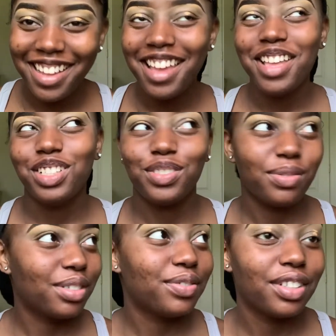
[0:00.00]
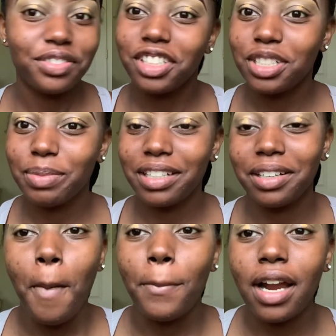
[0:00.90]
It's more fluffier, it's bigger.
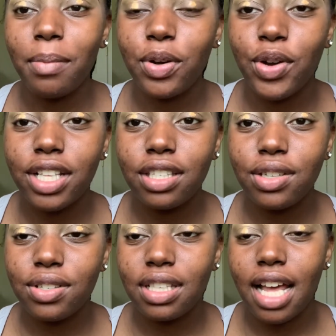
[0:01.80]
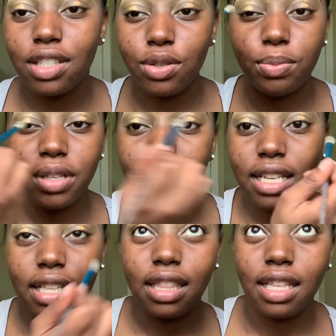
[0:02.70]
But I'm going to use that to
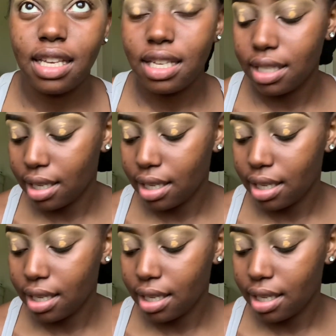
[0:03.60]
blend the